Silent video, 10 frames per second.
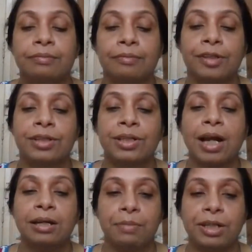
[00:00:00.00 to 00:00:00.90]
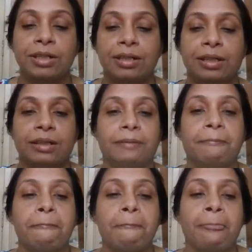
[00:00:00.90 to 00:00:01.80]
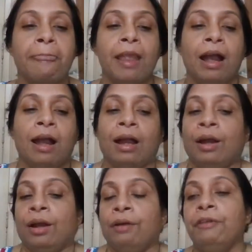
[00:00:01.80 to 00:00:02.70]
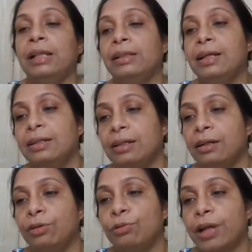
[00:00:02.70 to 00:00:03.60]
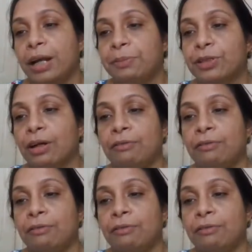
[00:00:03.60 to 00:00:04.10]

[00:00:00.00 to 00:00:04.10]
study material. Well, there are two types of